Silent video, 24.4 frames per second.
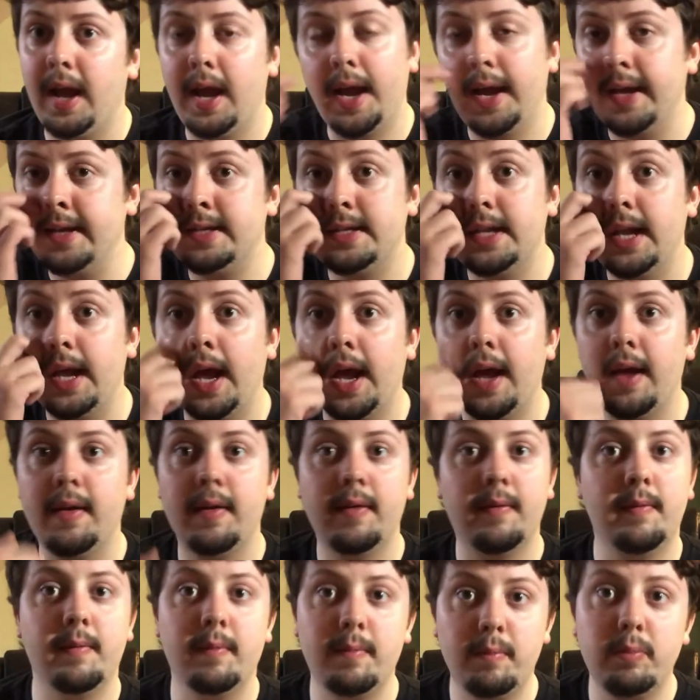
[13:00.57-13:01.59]
I
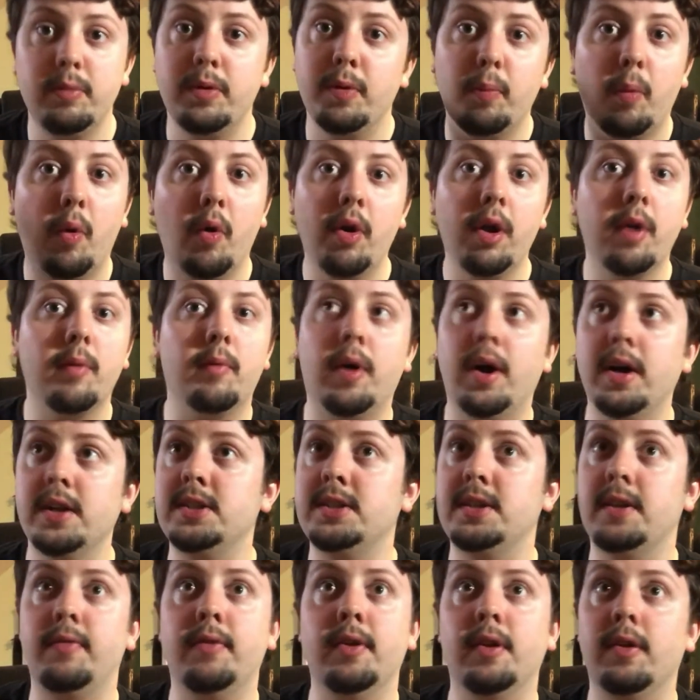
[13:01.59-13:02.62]
the more I
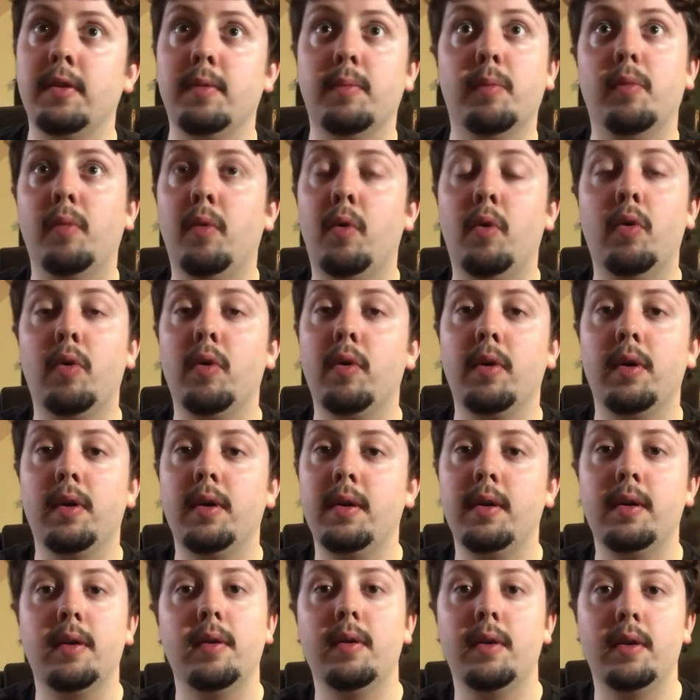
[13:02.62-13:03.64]
watch the film, the more
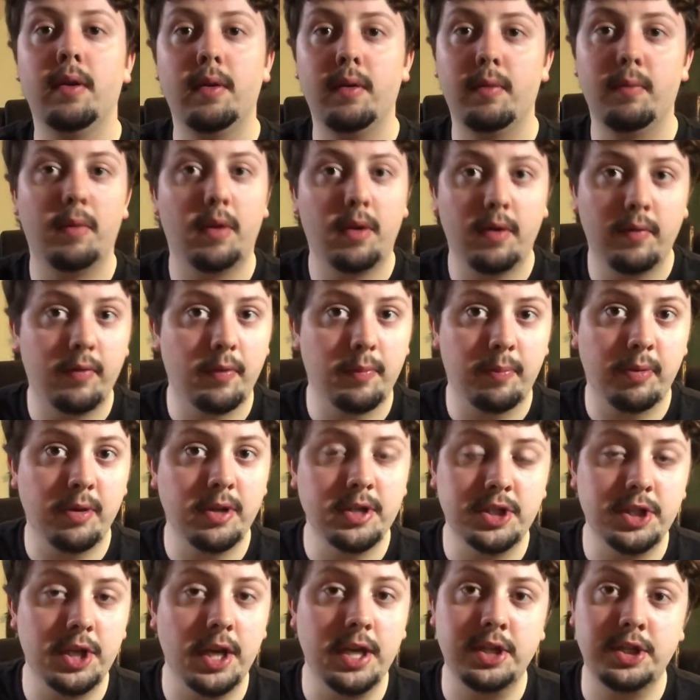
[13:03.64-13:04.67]
of
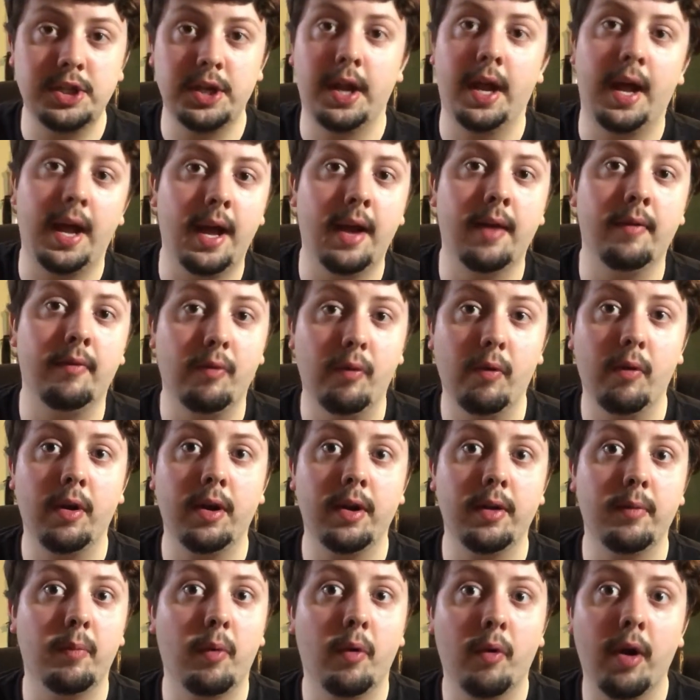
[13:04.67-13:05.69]
appreciation I have for
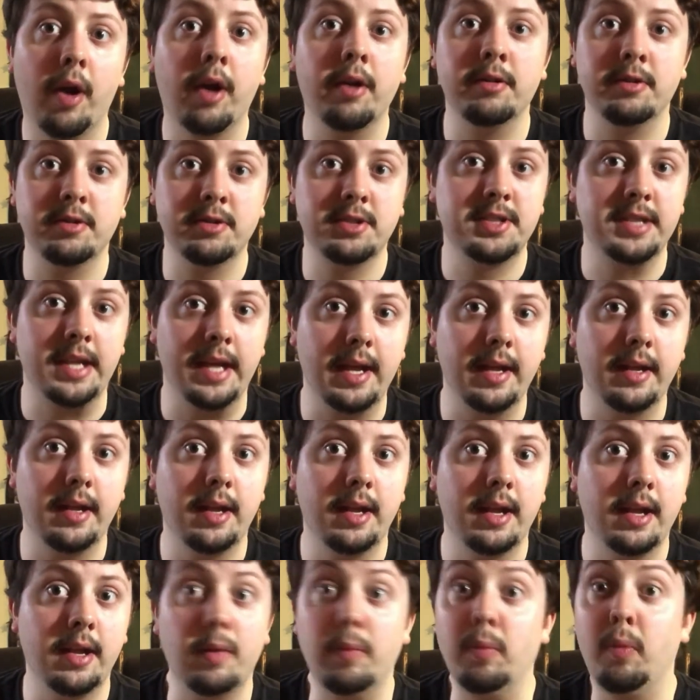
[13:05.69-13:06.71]
it, the more I understand it,
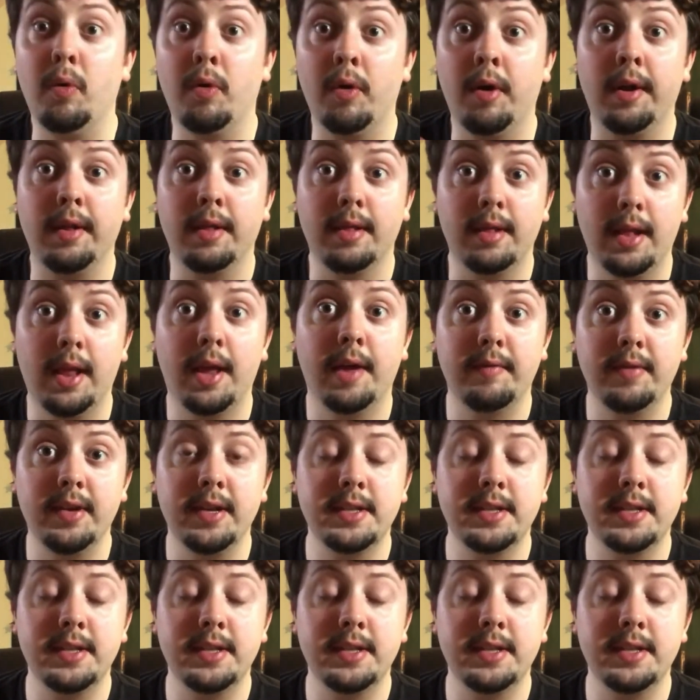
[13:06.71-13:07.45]
and the more I love